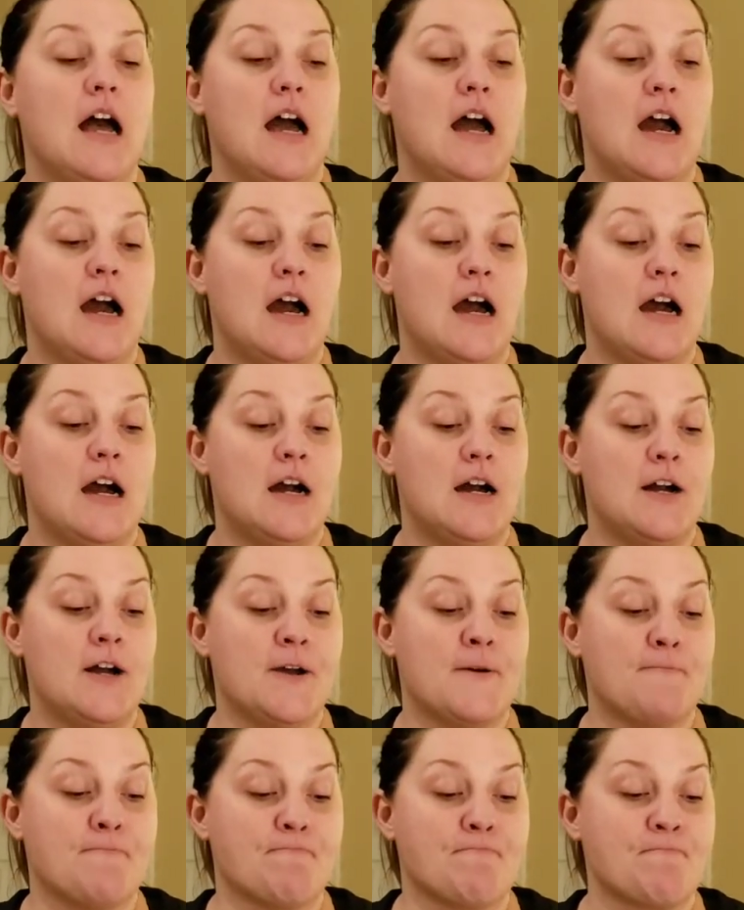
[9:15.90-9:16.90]

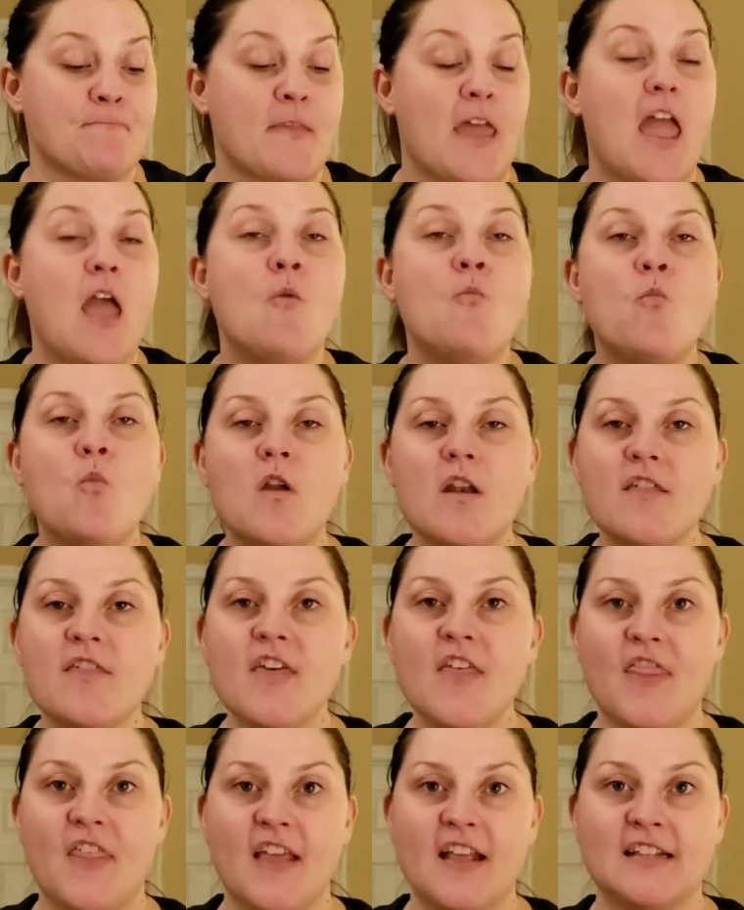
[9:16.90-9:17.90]
And one of
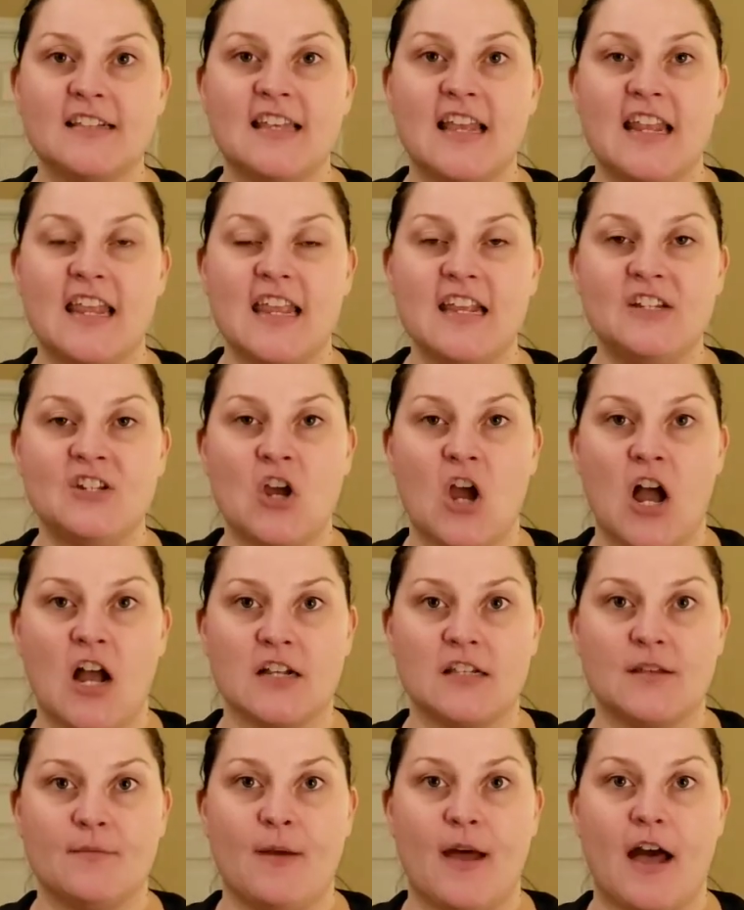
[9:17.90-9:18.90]
the things that he
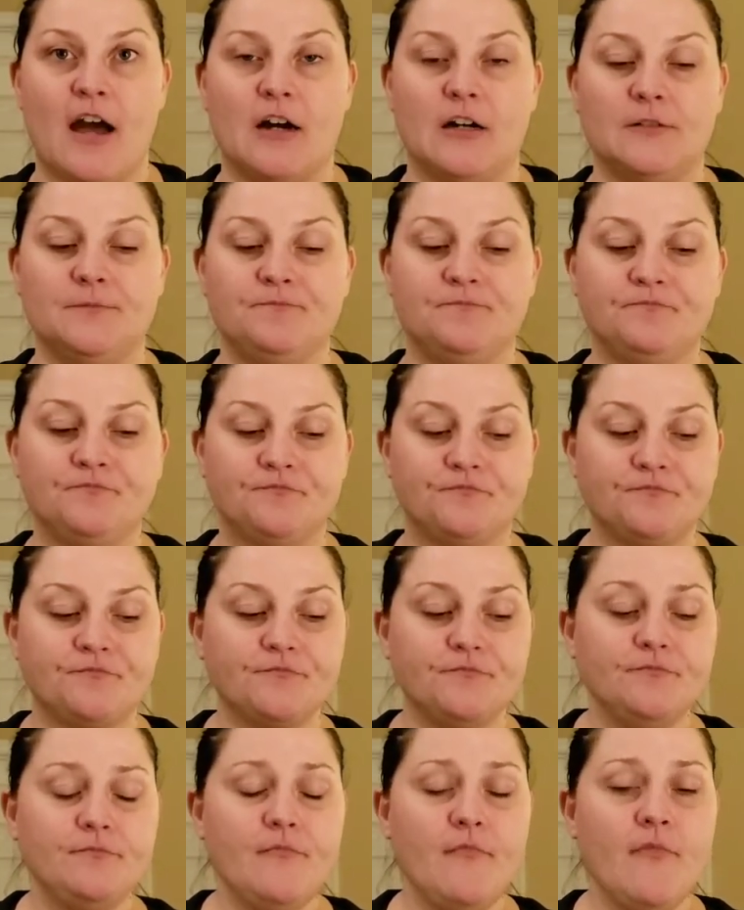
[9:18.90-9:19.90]
talks about,
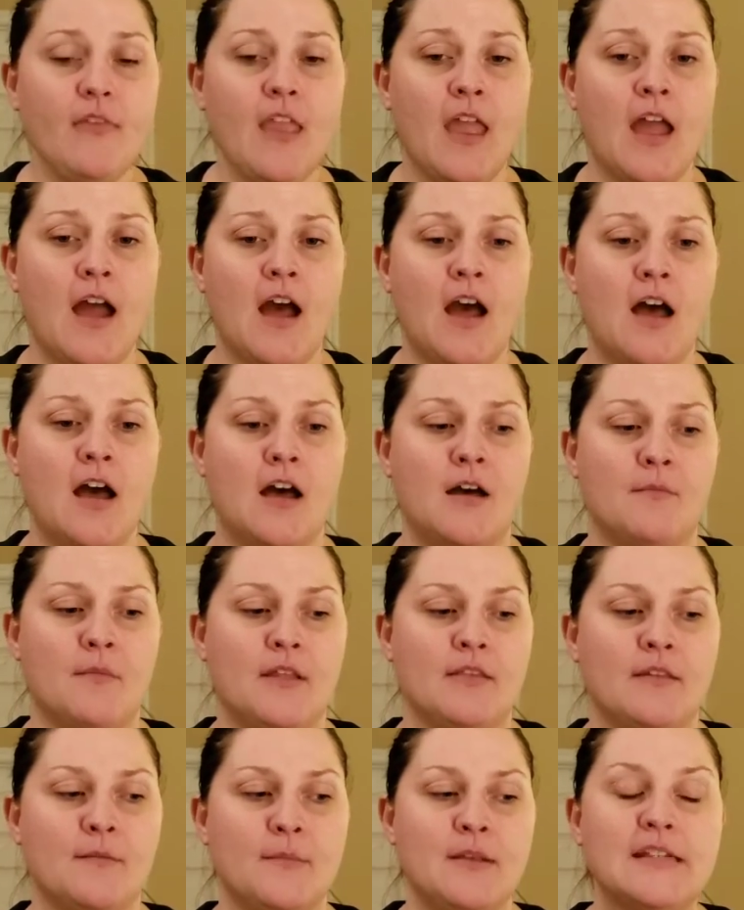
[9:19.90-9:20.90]

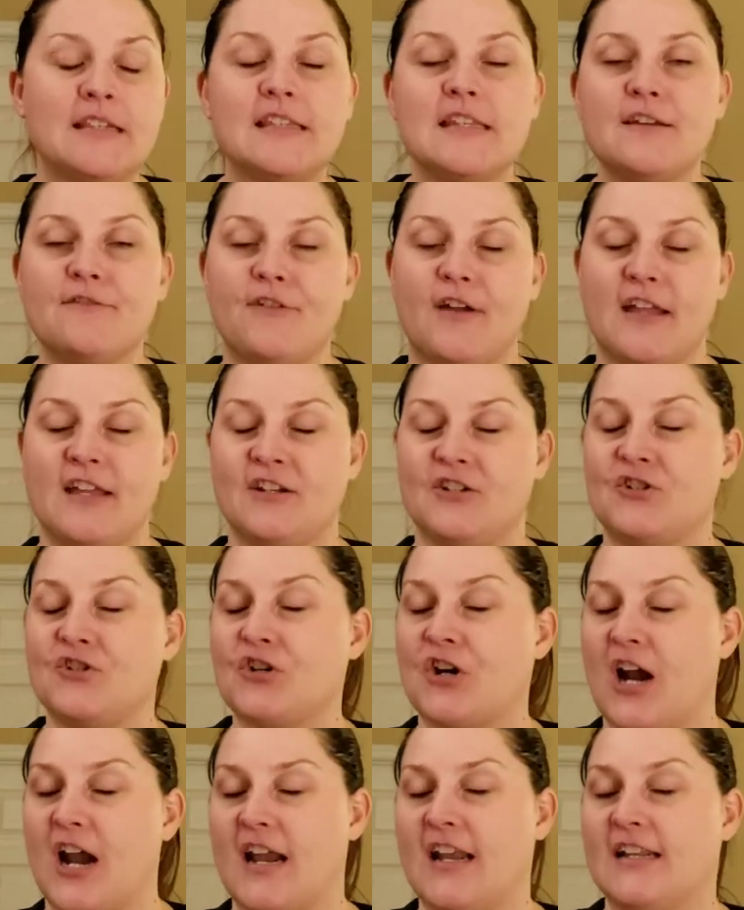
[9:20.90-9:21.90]
and let me see if I can
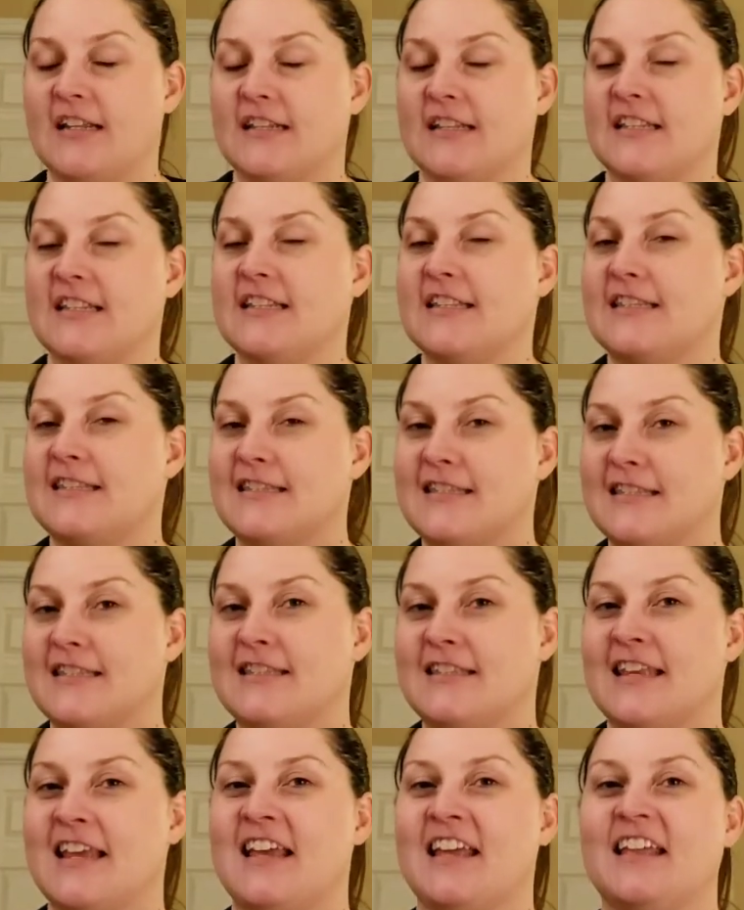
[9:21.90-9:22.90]
try and
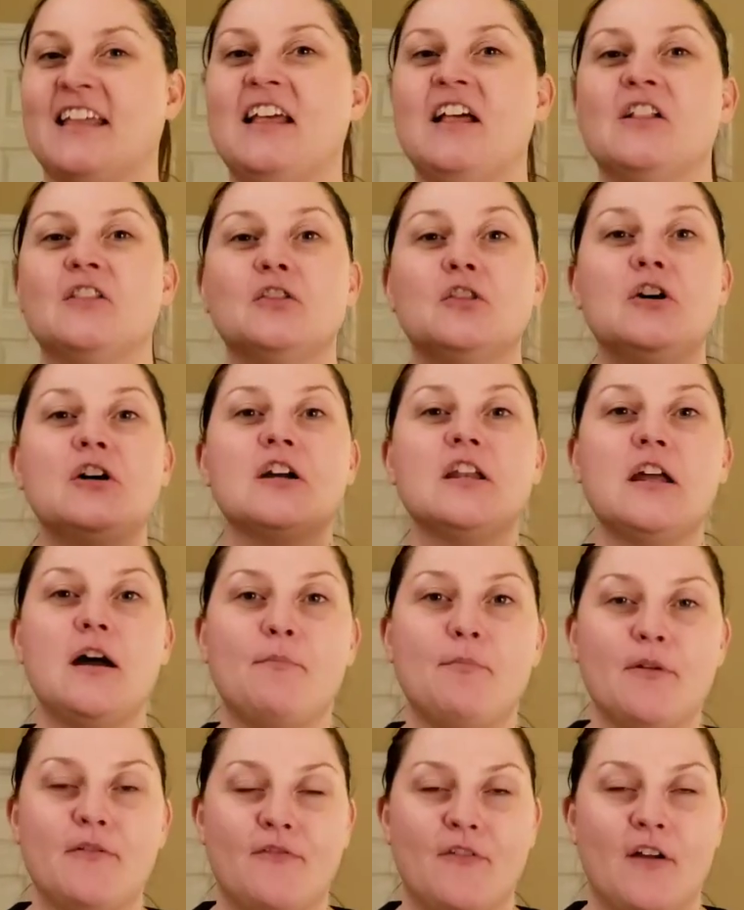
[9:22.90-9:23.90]
look it
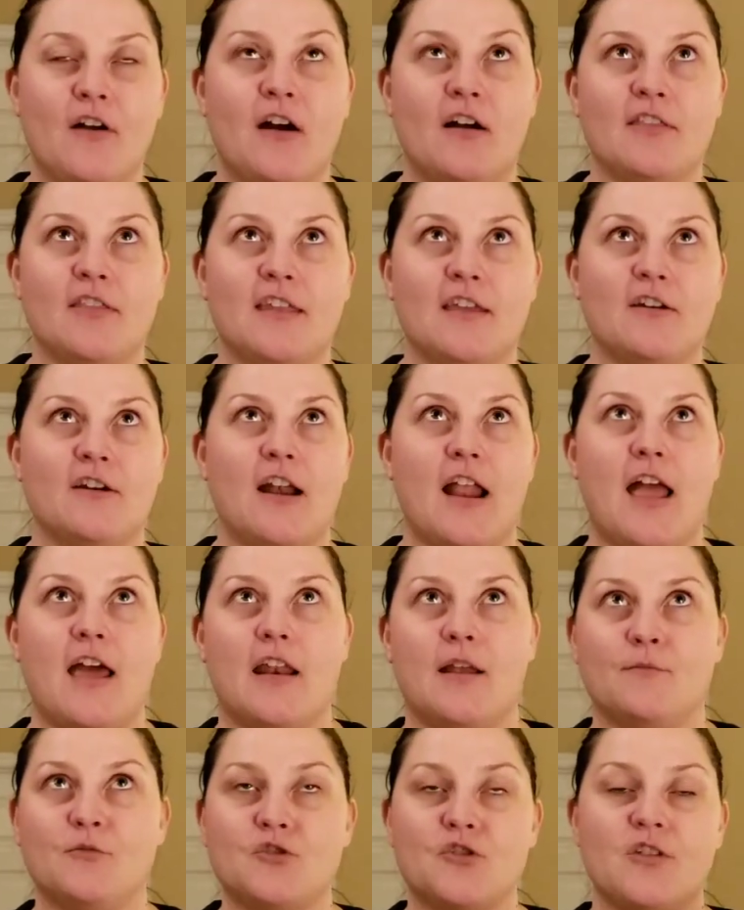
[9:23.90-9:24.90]
up on the internet.
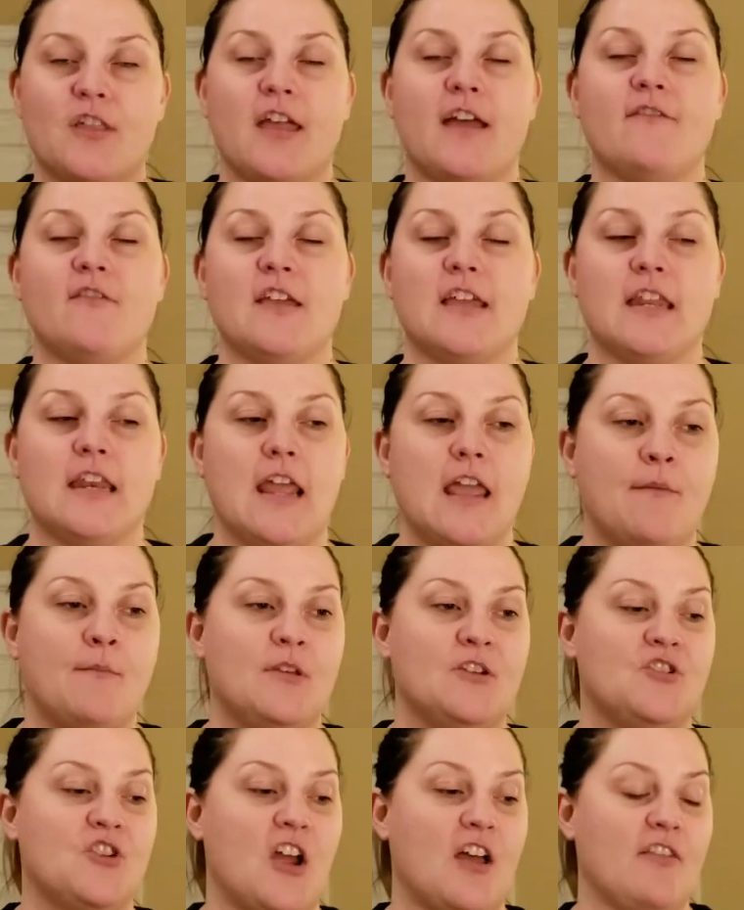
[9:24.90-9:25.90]
I'm sure they have like an
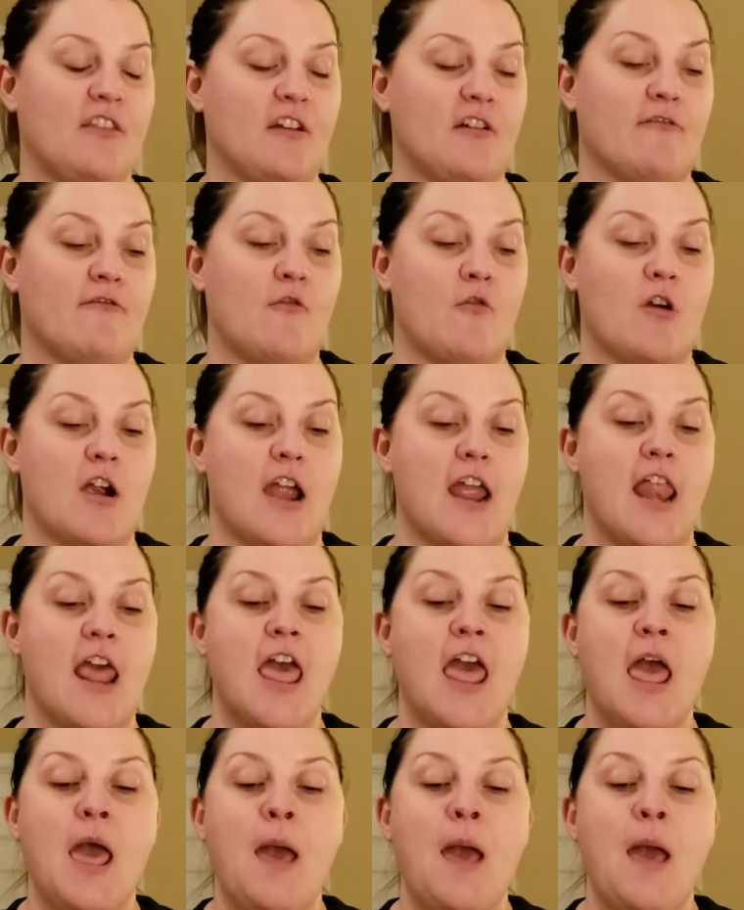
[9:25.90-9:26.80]
image out there for it.